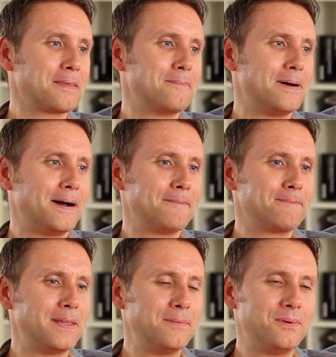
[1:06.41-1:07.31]
But
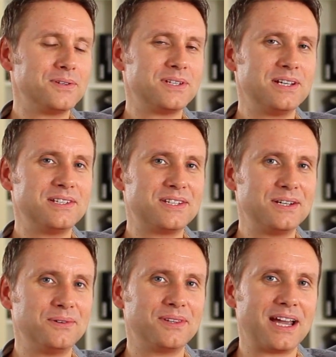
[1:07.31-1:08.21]
it wasn't
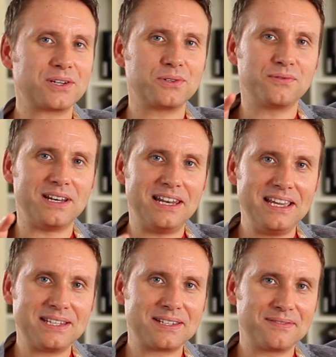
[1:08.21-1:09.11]
until the actual
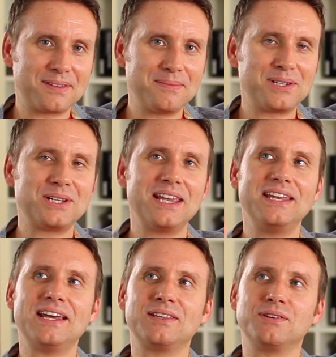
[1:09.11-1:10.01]
release of the
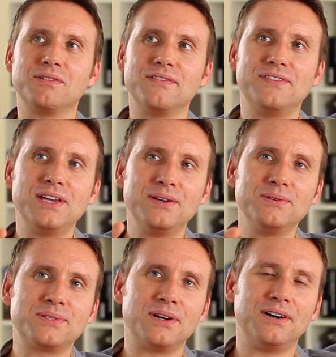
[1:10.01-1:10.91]
machine and the
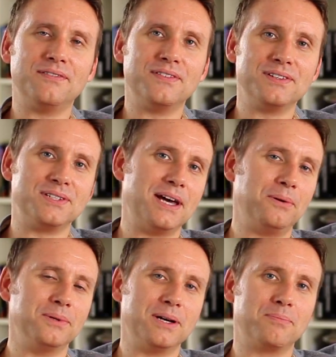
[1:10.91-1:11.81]
reviews of
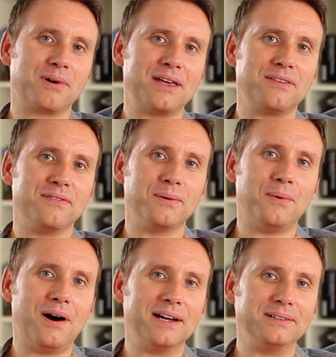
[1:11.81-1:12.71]
Zelda Breath of the
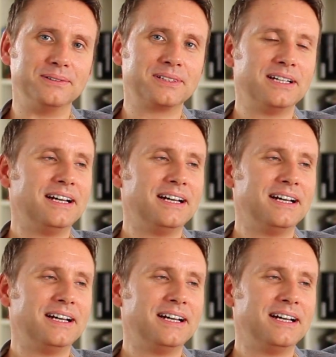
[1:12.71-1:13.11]
Wild